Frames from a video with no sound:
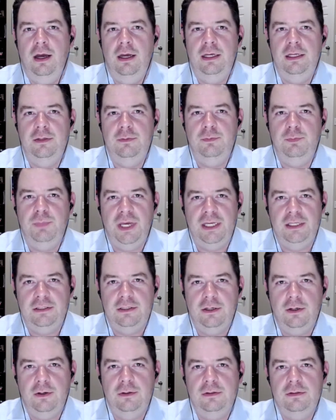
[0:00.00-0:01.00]
in
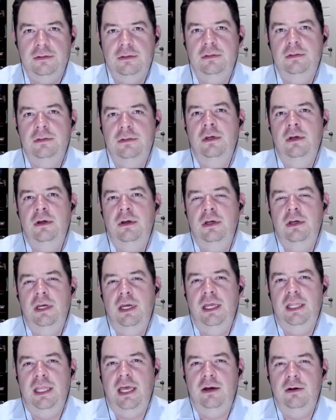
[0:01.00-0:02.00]
Bezos,
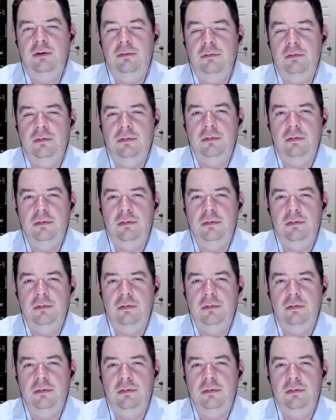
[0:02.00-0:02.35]
and that